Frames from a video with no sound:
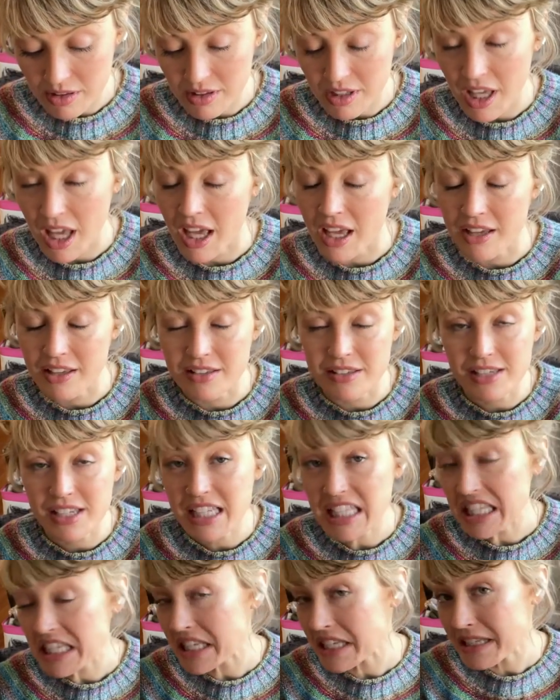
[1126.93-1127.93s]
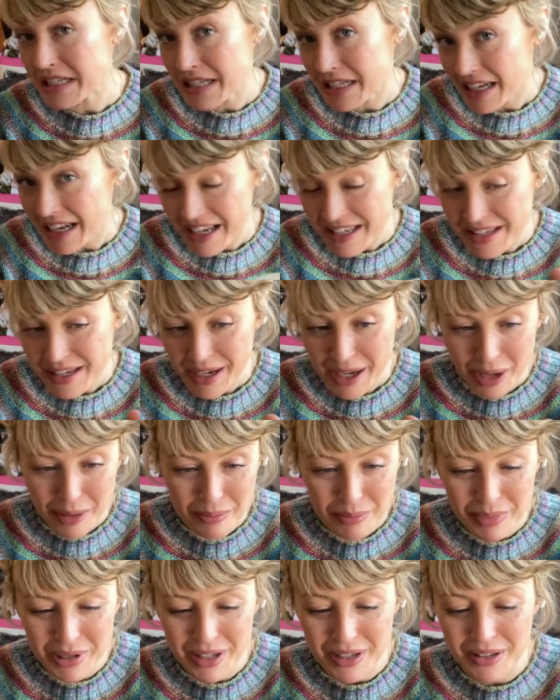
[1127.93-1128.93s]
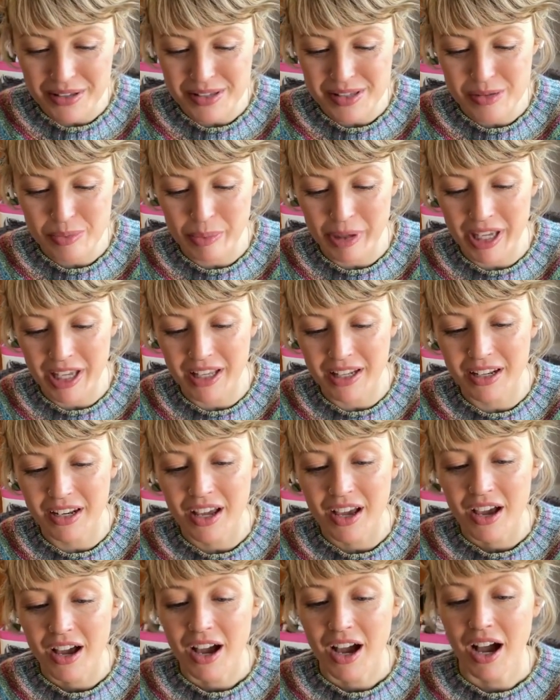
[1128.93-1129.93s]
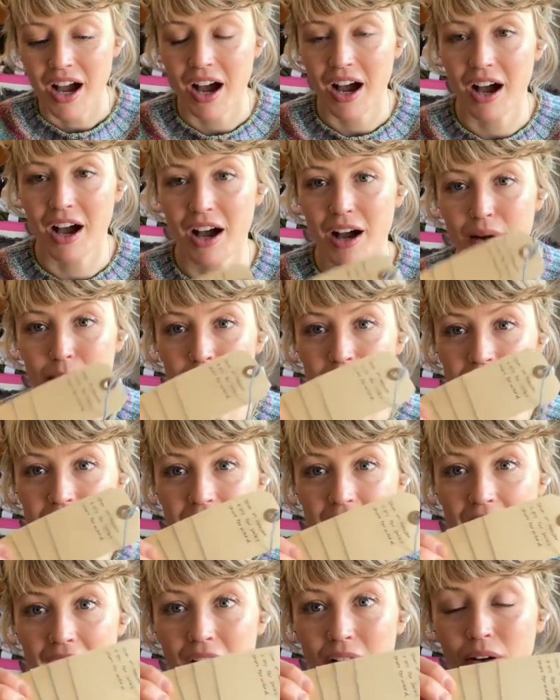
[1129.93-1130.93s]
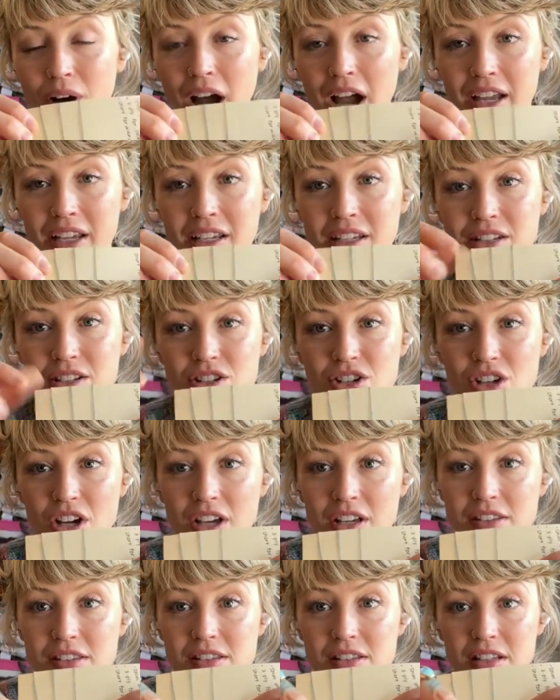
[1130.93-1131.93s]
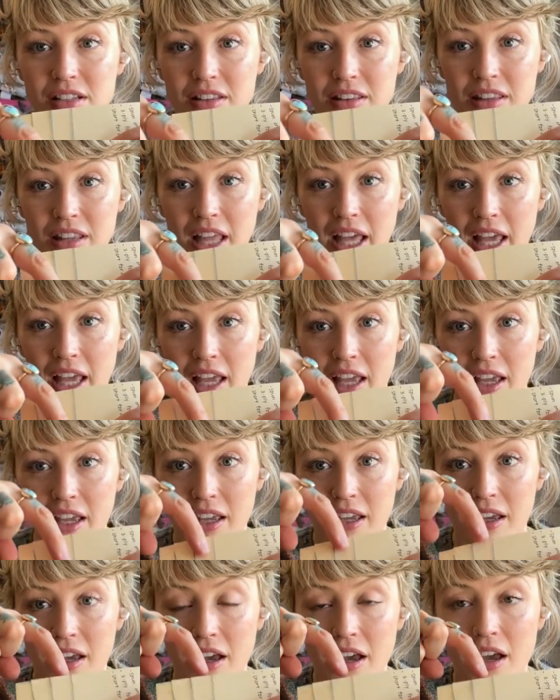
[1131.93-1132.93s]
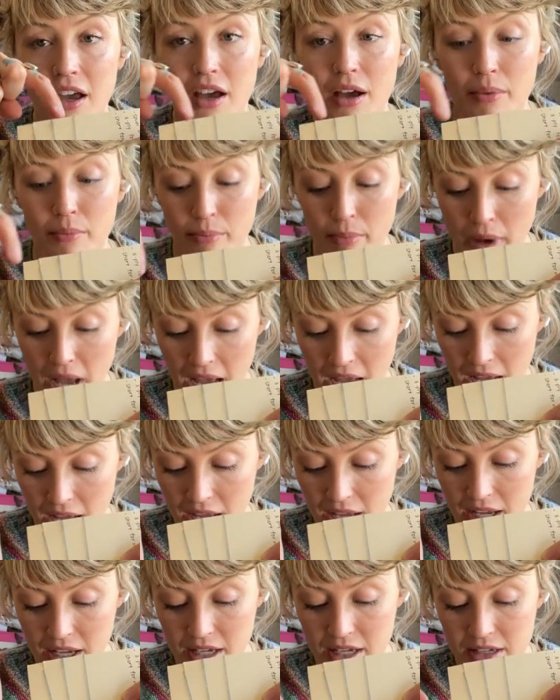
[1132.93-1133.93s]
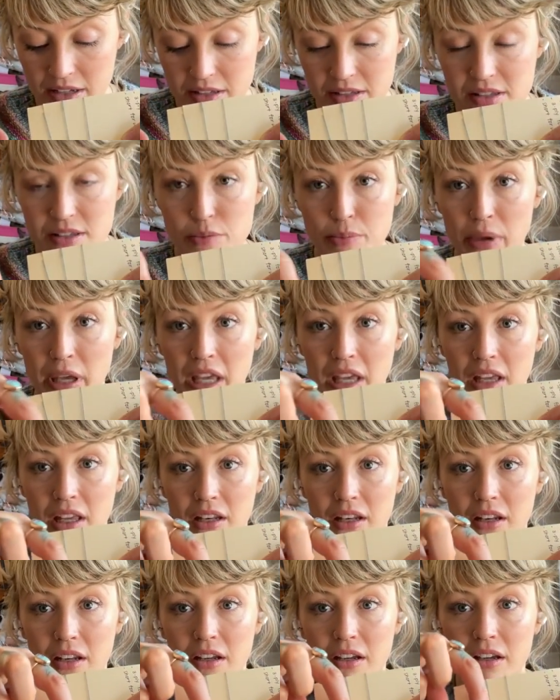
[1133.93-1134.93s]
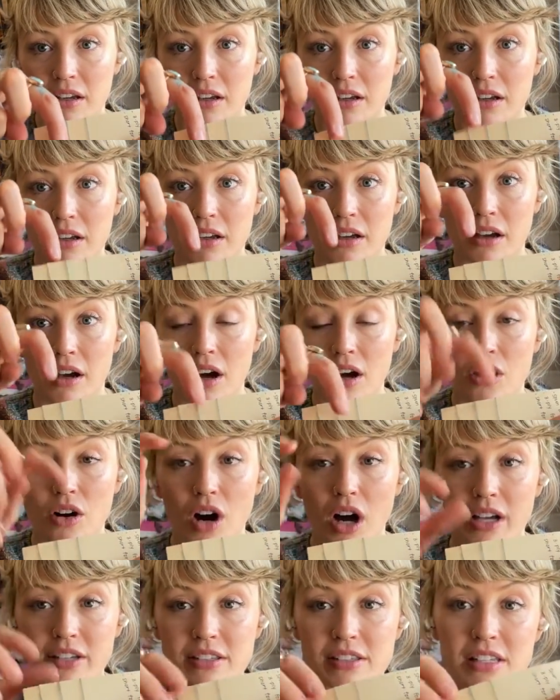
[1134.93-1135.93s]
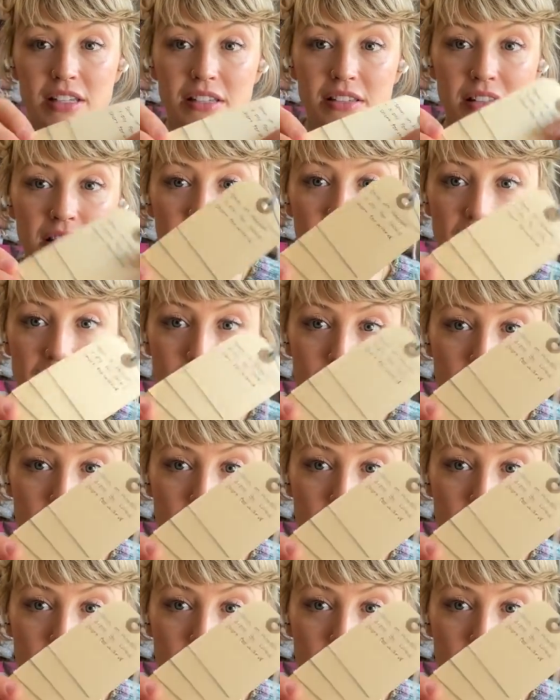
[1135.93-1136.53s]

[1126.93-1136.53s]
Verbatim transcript: as consistent as it can be spin. Um, now I can just lay my spin across these to kind of